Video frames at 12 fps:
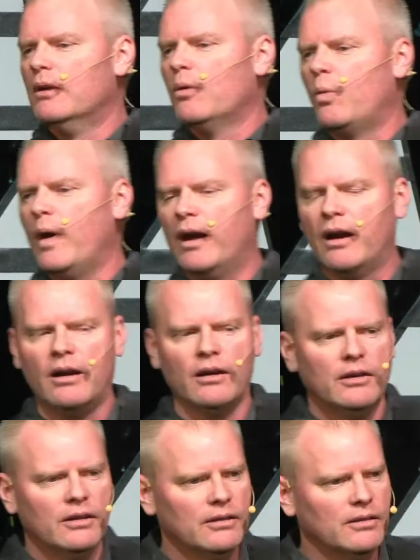where
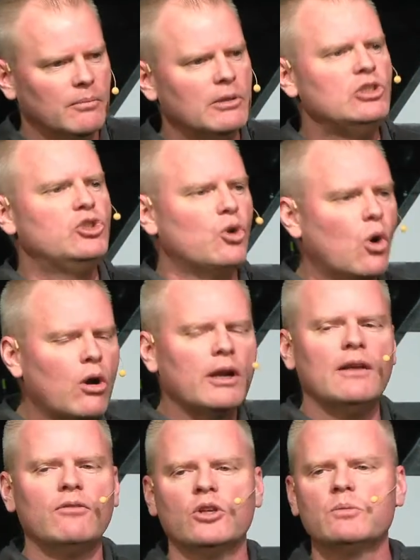the majority
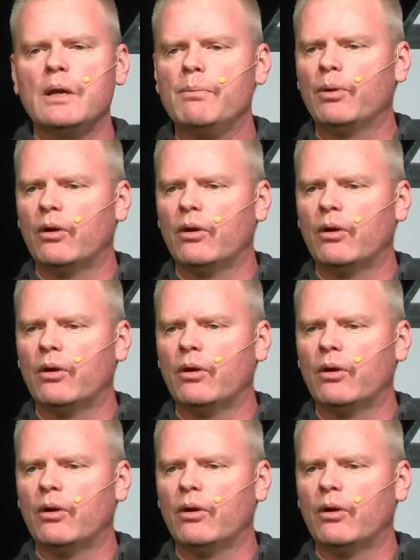of those people